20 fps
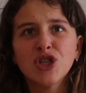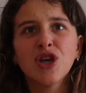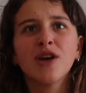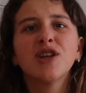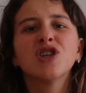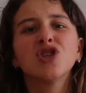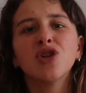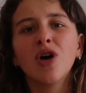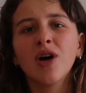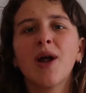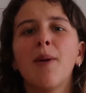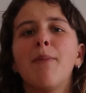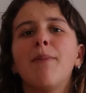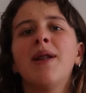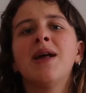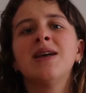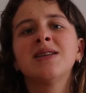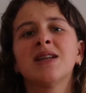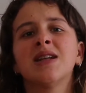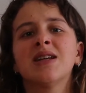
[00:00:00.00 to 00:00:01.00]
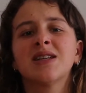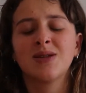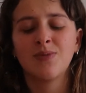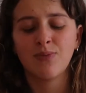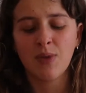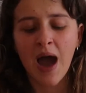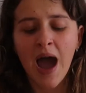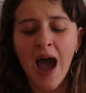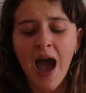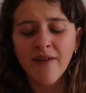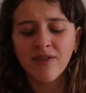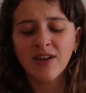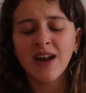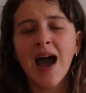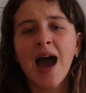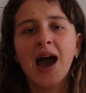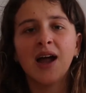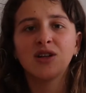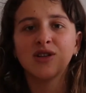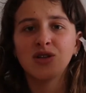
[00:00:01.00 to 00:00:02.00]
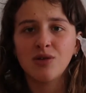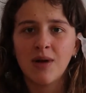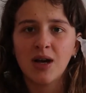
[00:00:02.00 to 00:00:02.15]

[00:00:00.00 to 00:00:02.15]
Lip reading: So it's not a pleasant I haven't had too